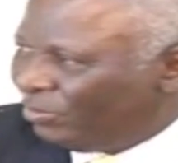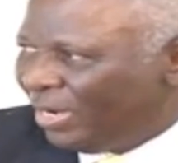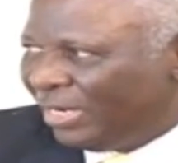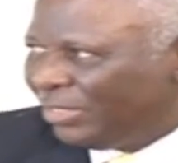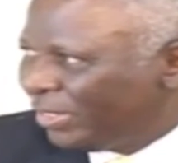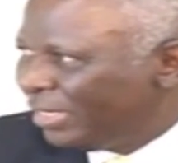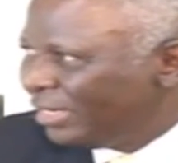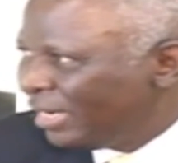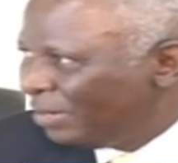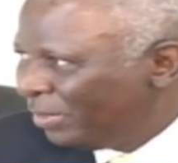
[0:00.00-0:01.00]

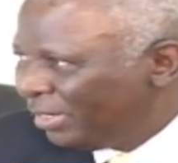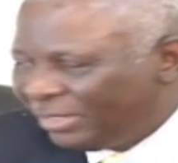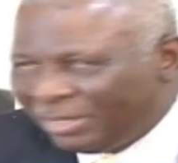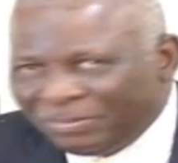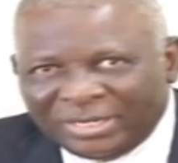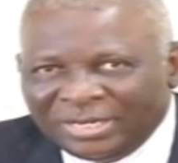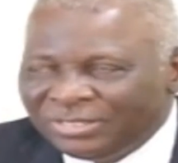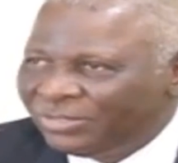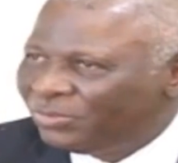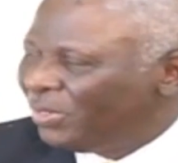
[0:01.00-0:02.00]
well-educated
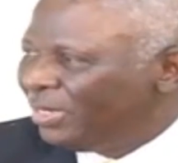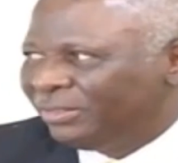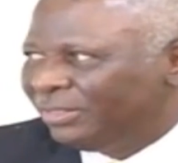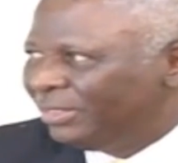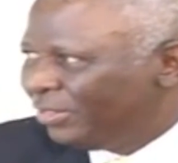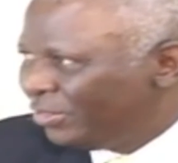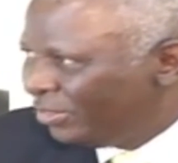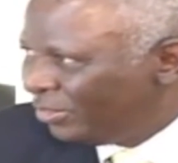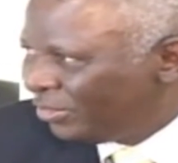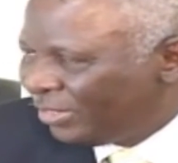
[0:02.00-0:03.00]
Jamaicans, well, this
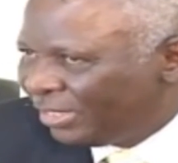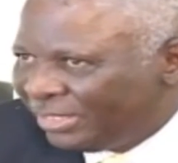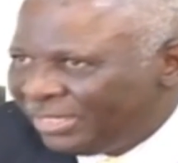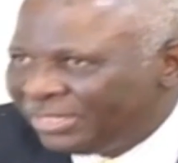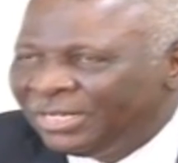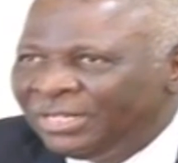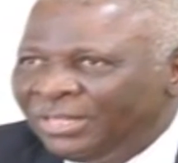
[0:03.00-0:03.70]
does not exist.